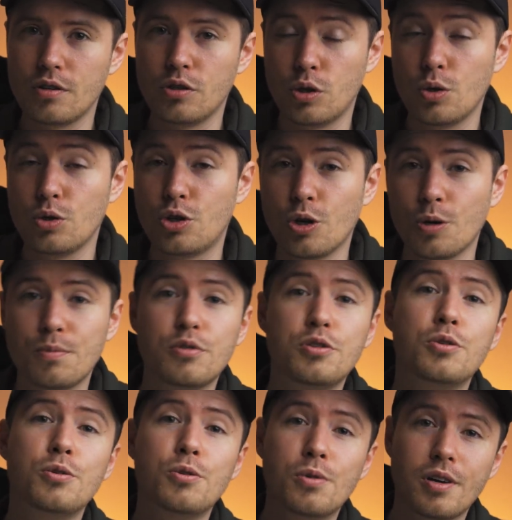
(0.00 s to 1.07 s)
YouTube,
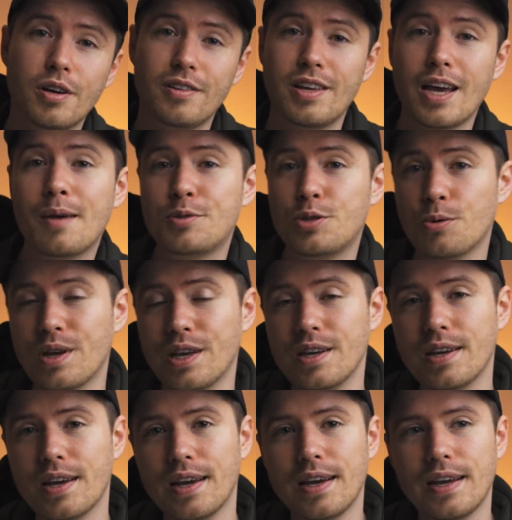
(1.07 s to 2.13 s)
to the M2e,